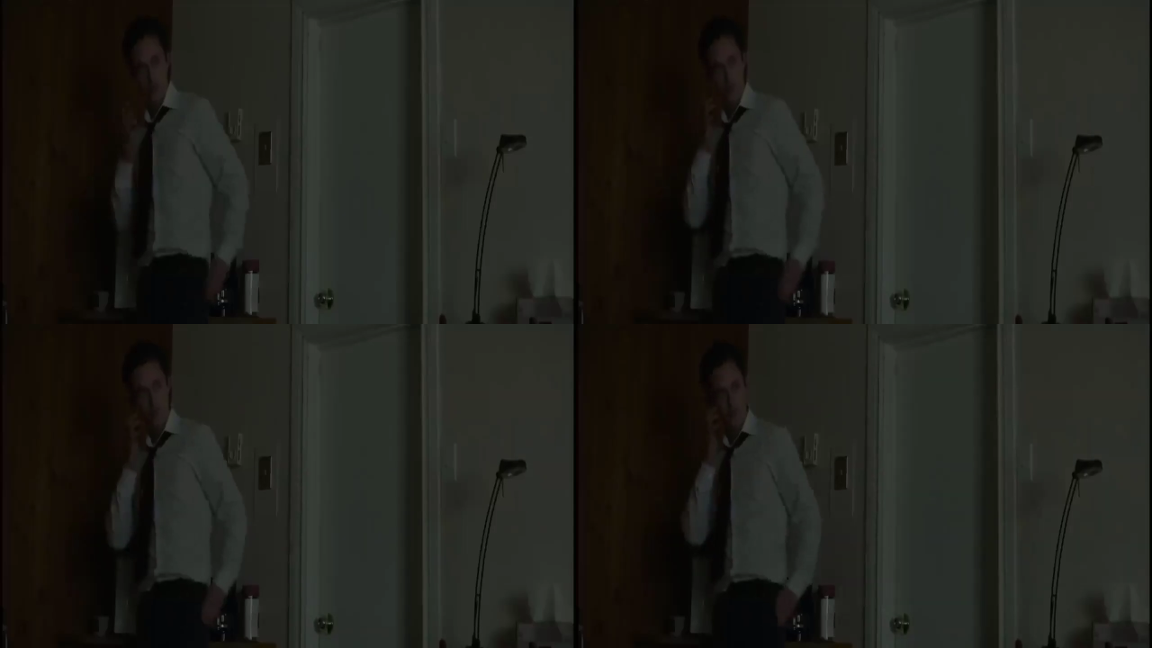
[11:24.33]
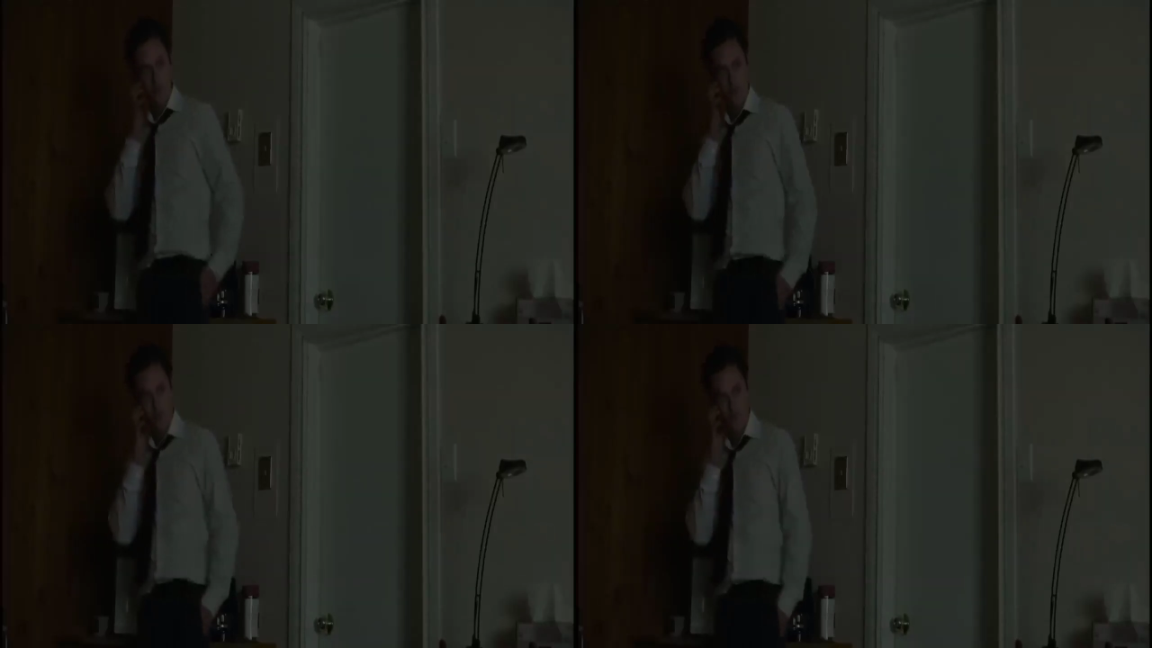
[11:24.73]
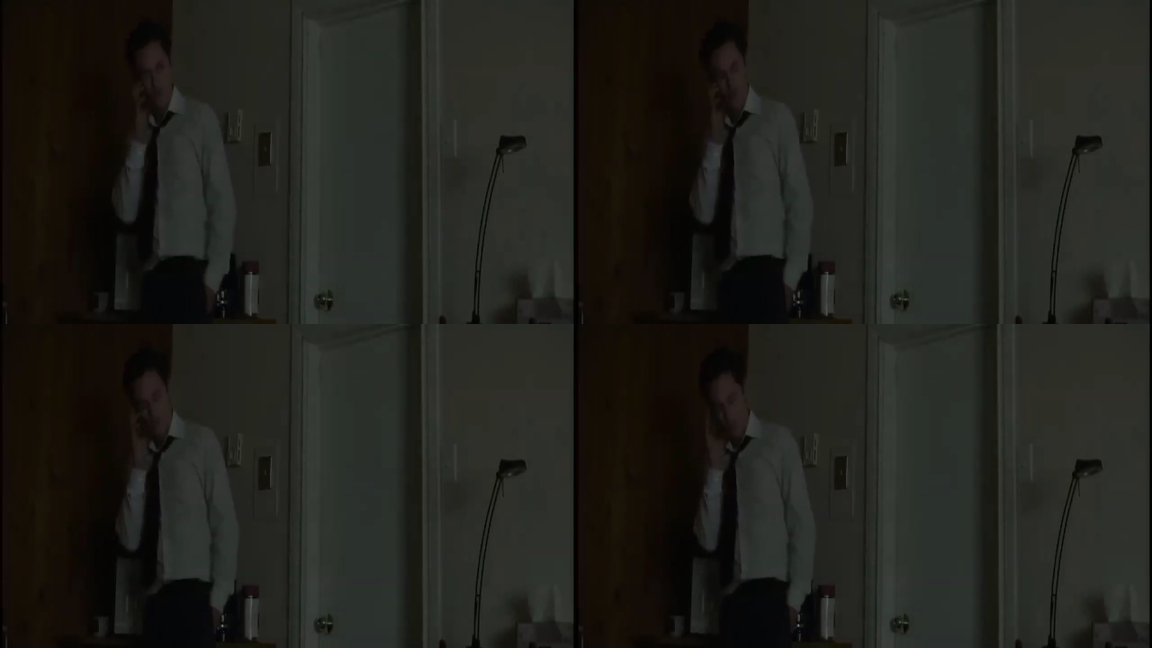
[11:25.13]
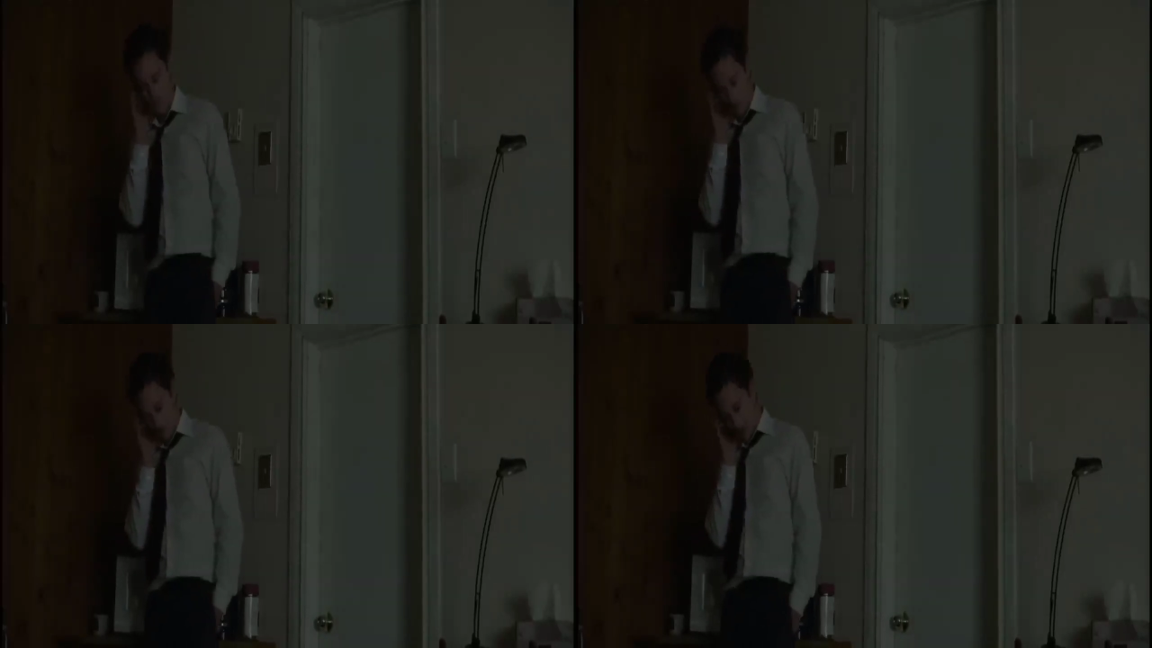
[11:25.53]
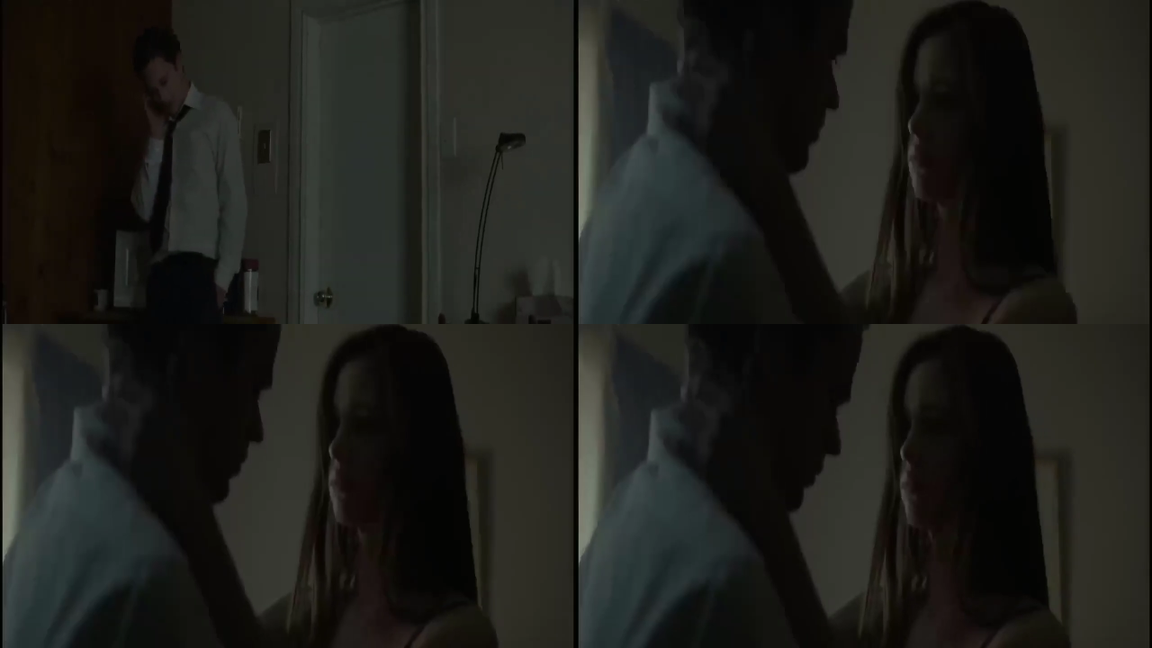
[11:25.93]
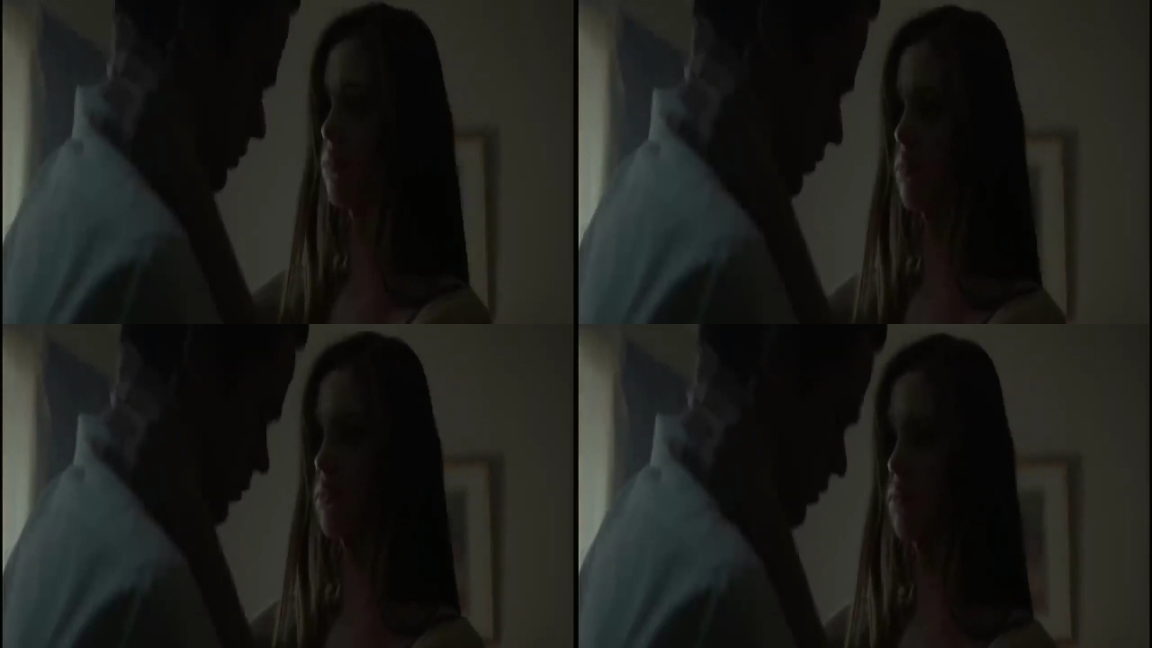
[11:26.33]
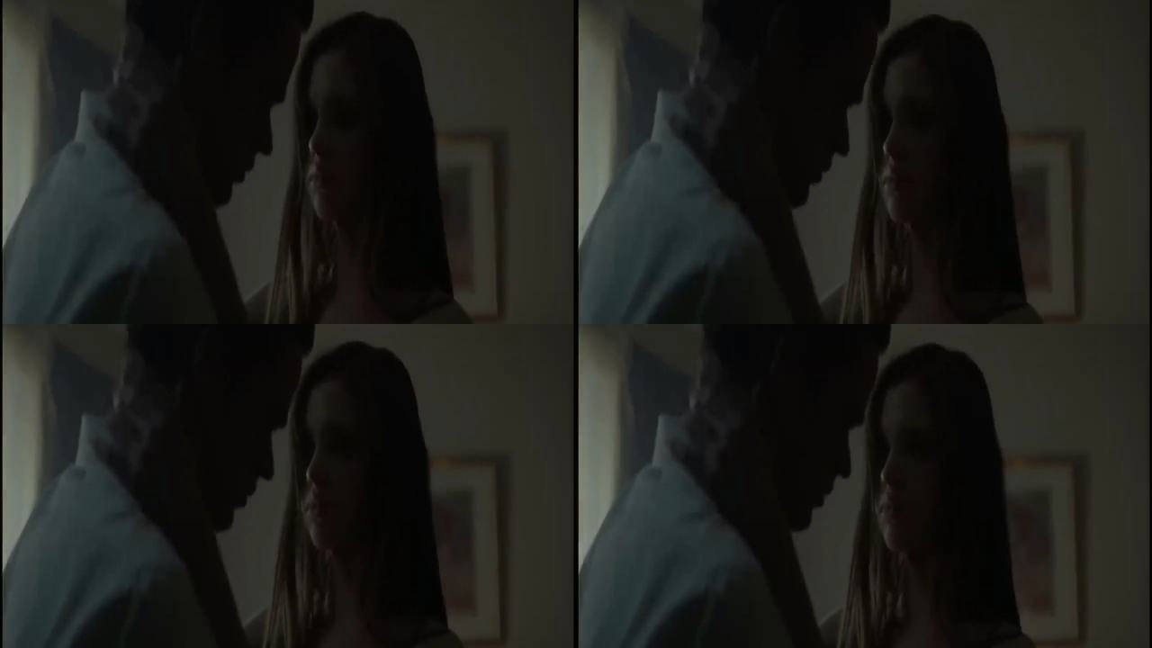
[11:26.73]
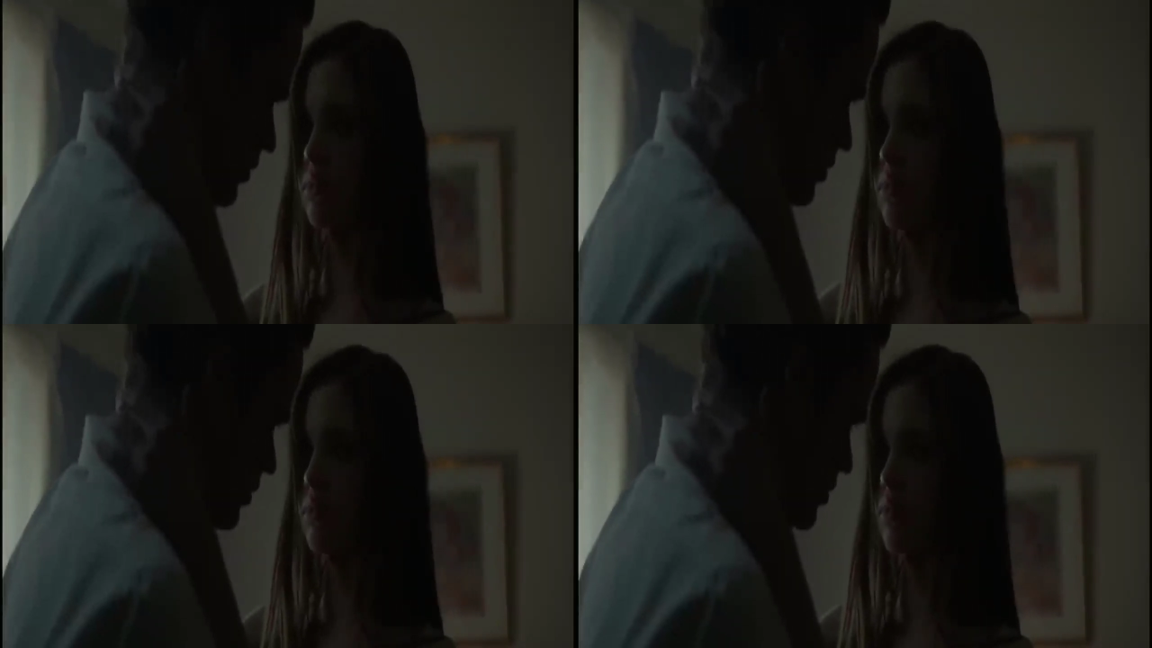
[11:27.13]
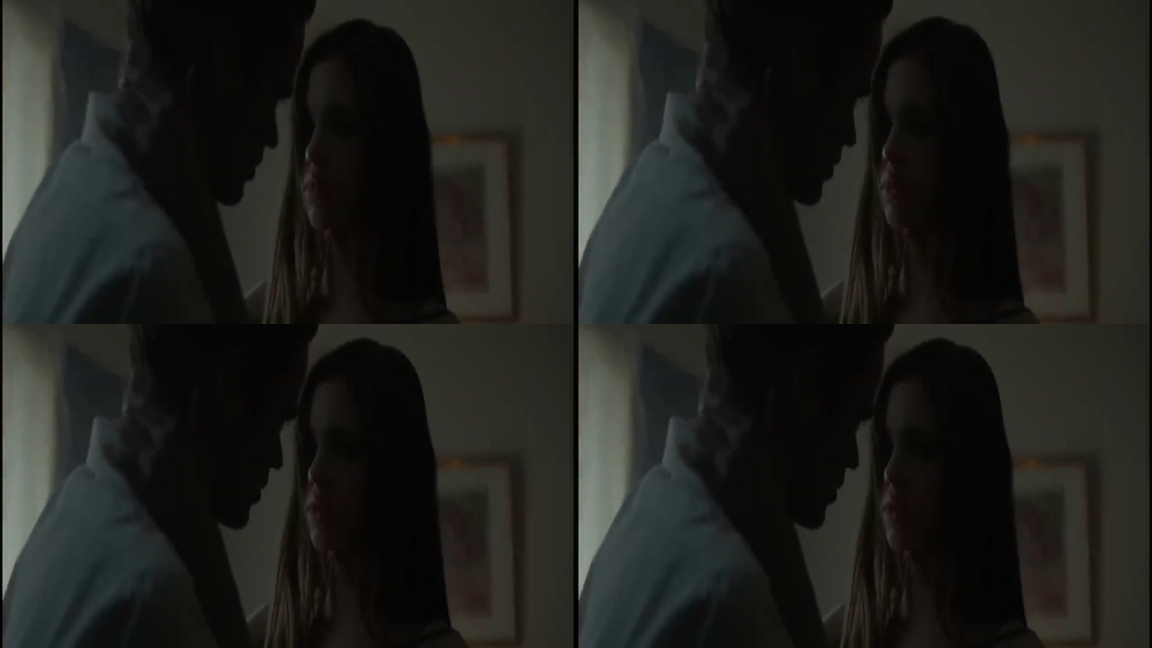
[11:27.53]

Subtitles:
No face is visible, so there are no lips to read.